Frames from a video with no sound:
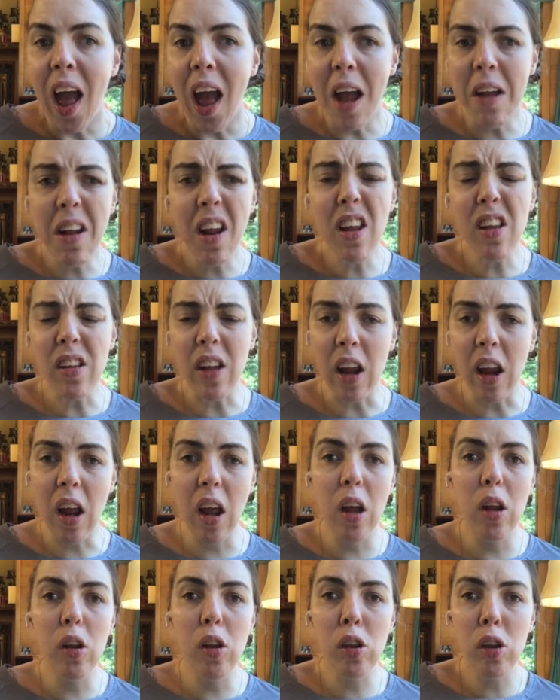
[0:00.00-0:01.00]

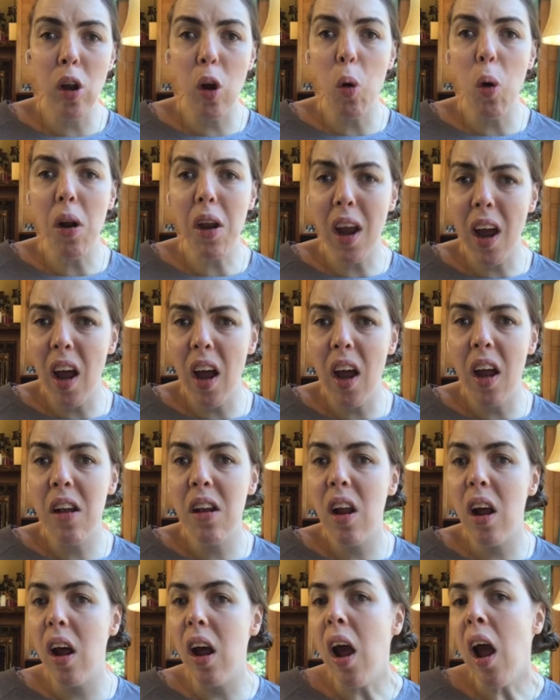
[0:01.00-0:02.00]
anything. So
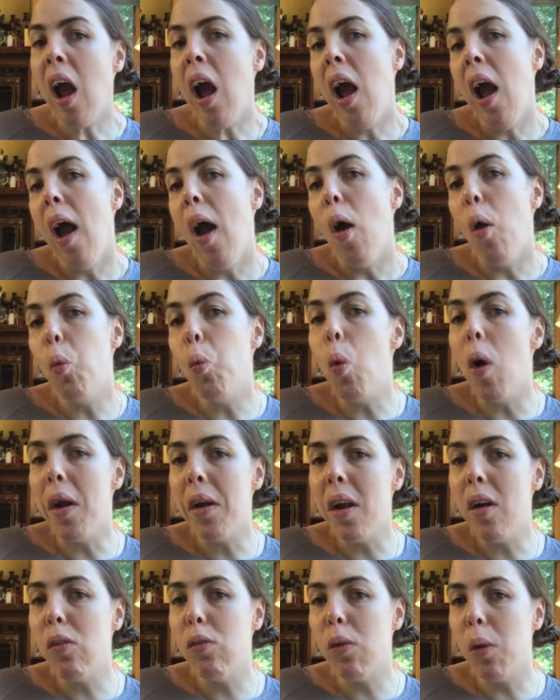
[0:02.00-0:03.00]
again, one
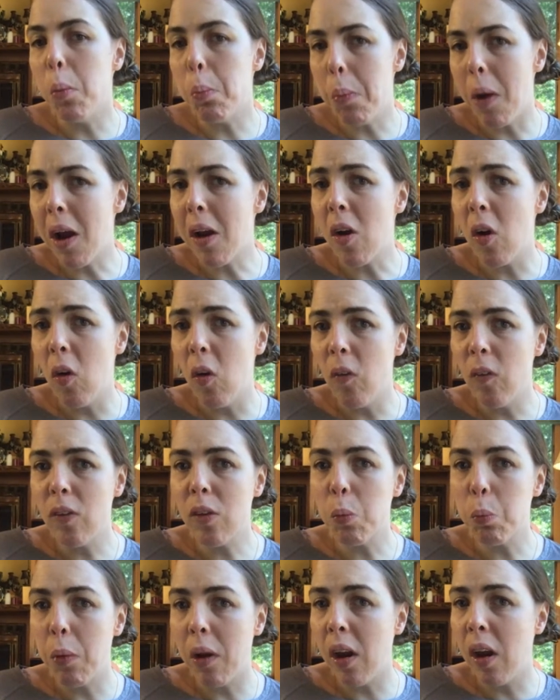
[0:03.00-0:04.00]
of Michael's
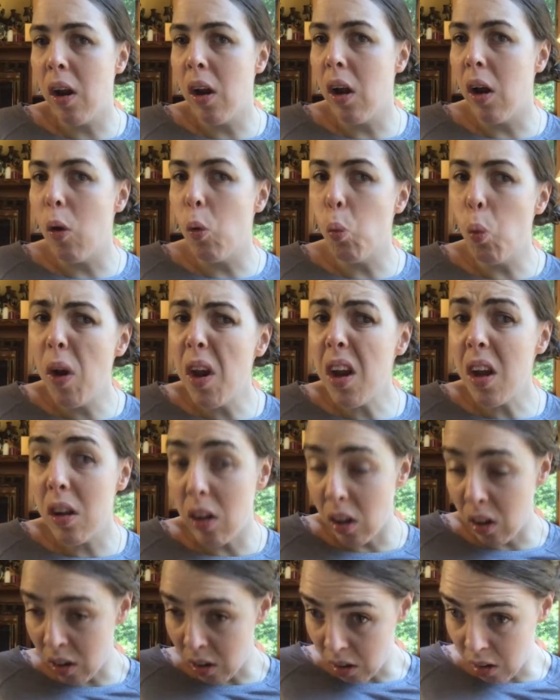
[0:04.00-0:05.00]
big
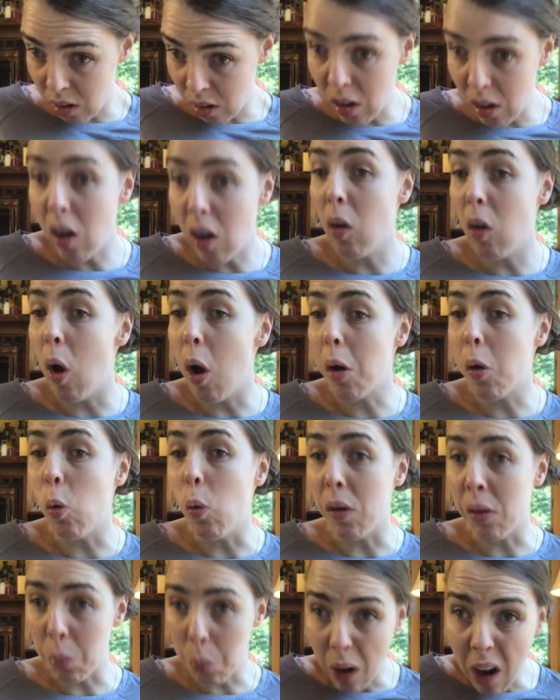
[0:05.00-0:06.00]
weaknesses, along
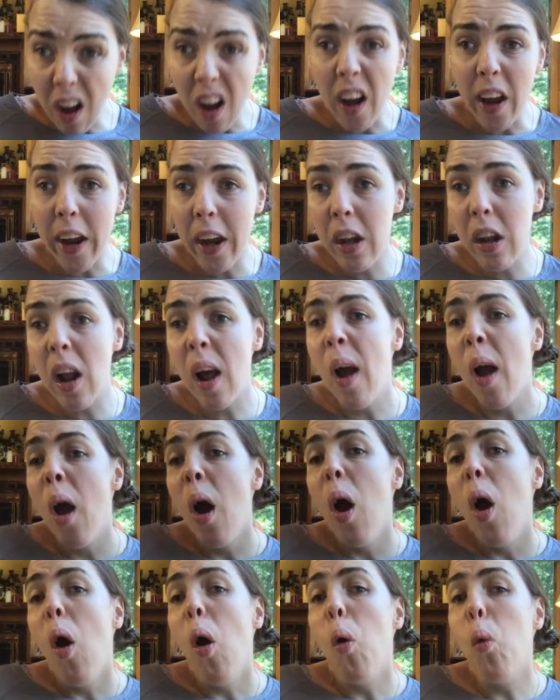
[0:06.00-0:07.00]
with mine,
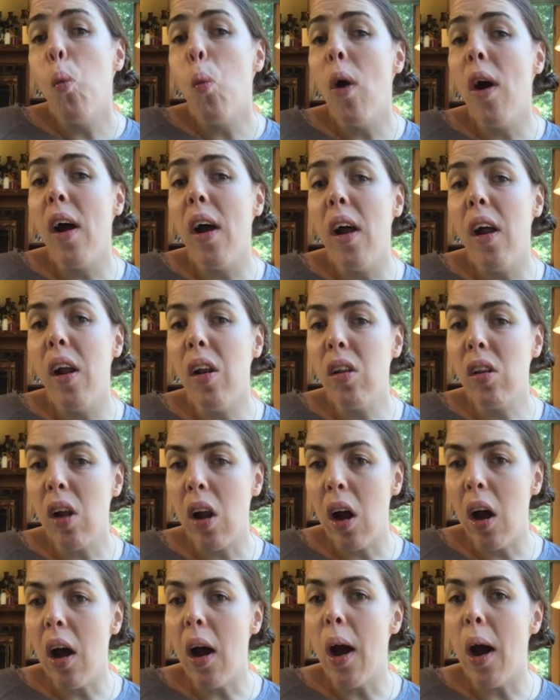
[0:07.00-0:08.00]
was
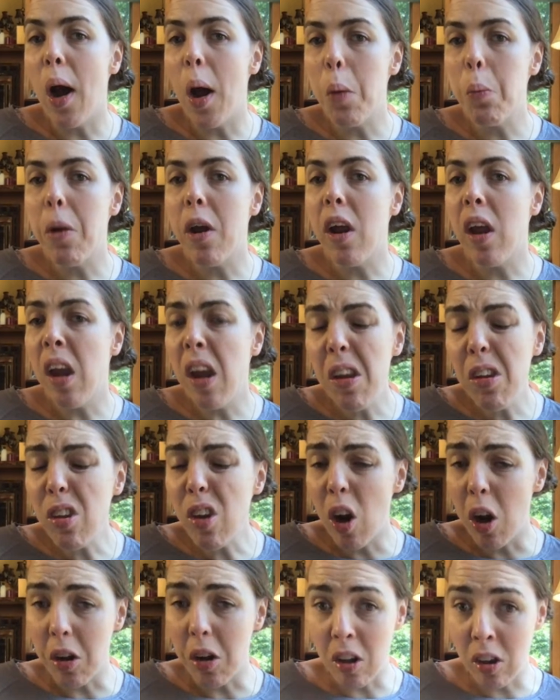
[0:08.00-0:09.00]
he's
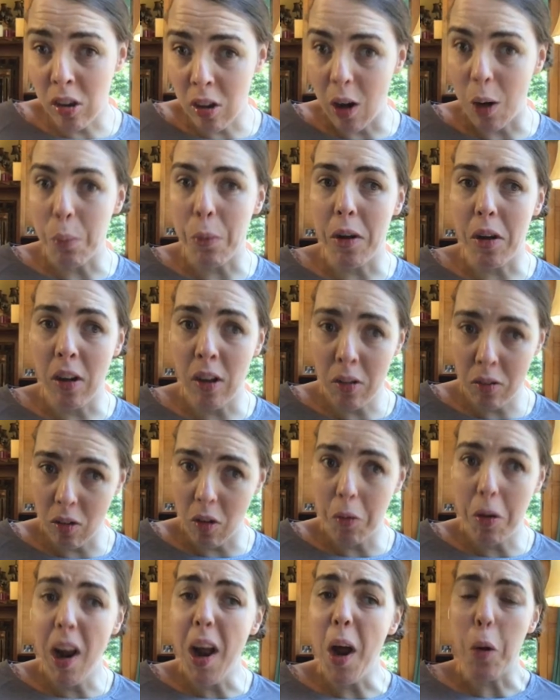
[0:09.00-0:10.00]
got to stop and slow
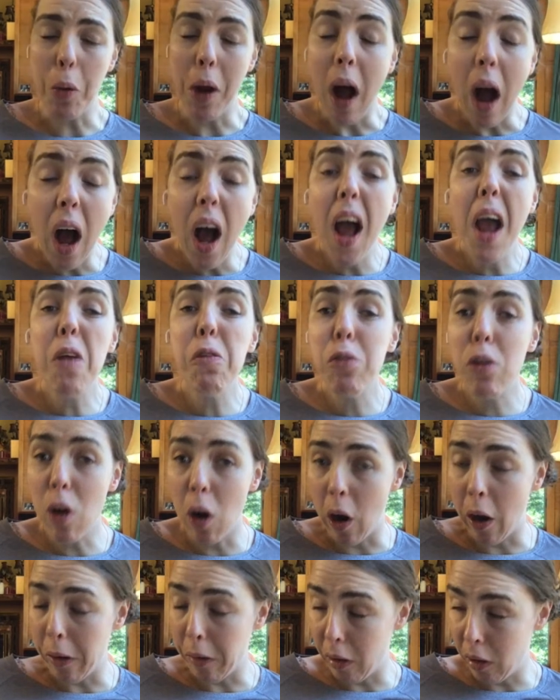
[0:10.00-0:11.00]
down. I've
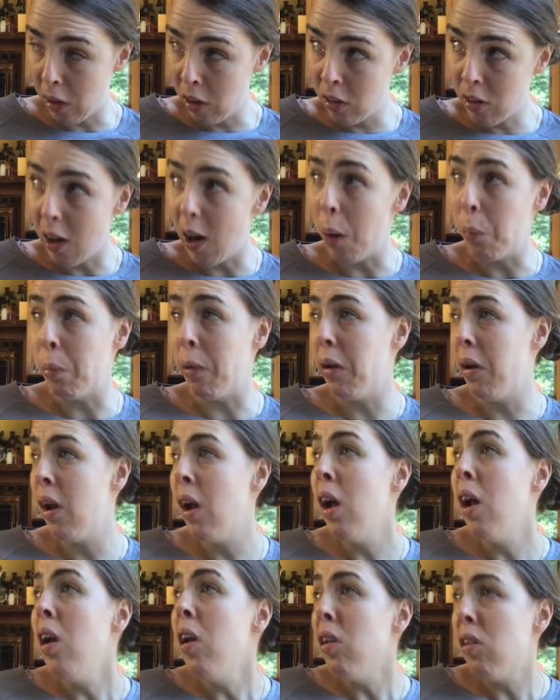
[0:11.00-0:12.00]
got to stop and
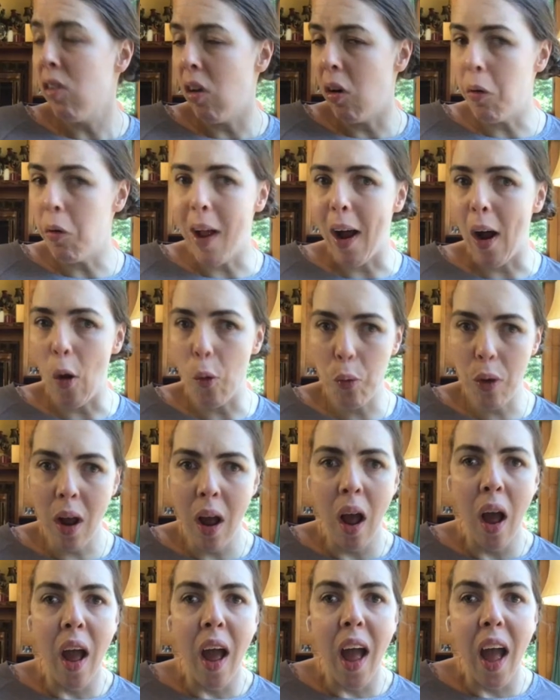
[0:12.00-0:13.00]
slow down,
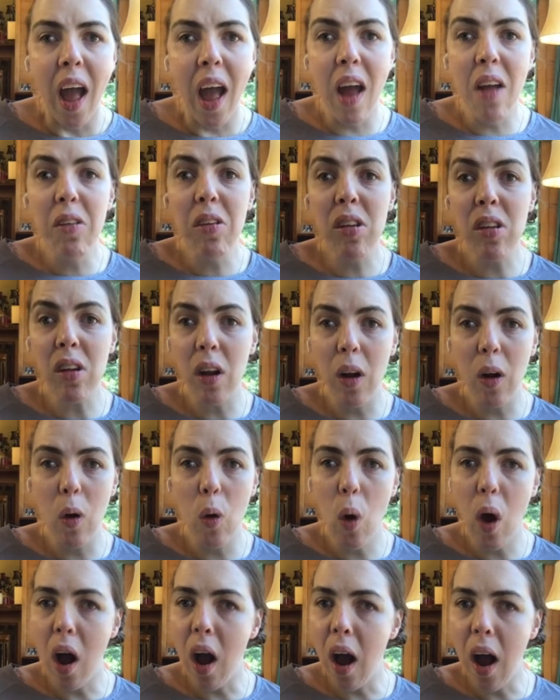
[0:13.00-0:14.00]
and
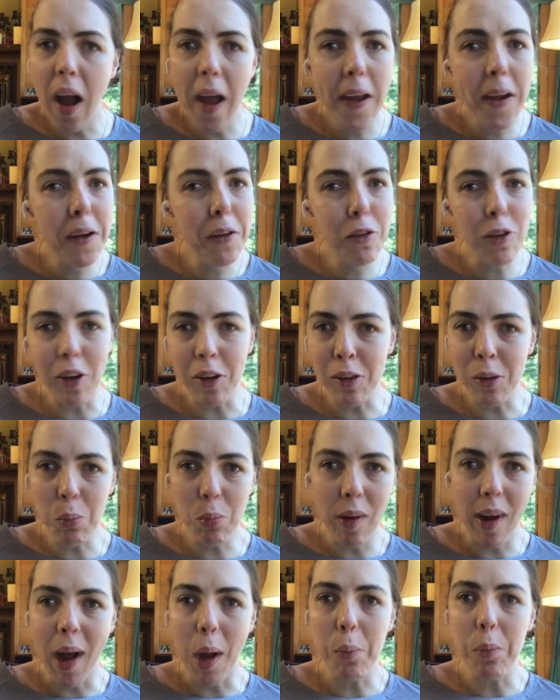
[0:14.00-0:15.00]
so I just
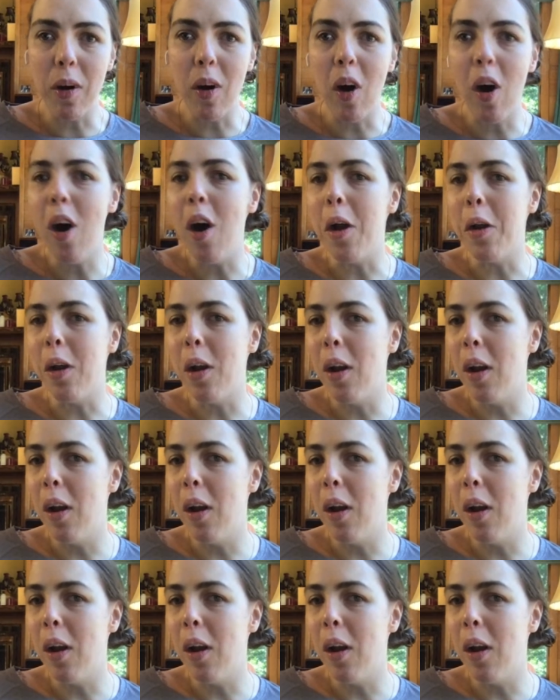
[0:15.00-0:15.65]
blabber on